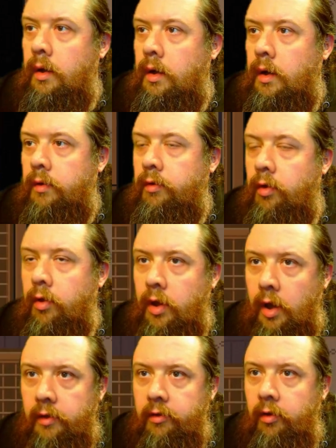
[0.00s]
Alright, so the
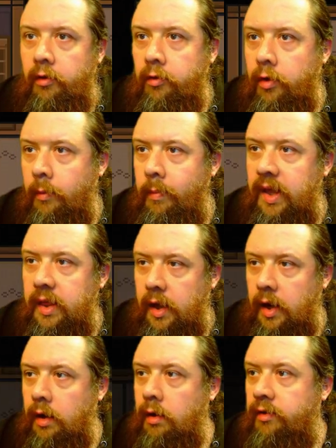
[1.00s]
cutscene is going to be
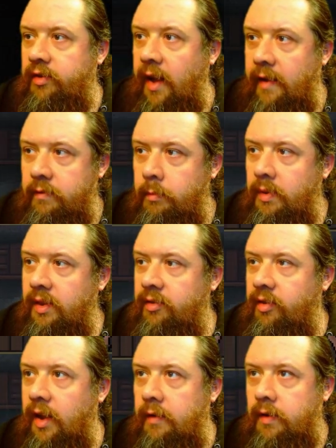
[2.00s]
there because I haven't been
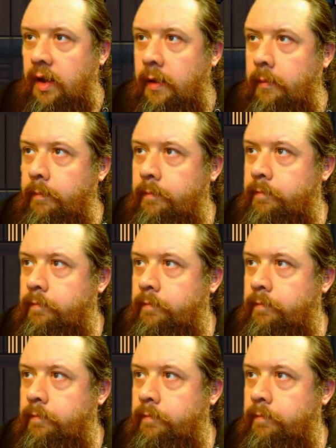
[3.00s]
saving.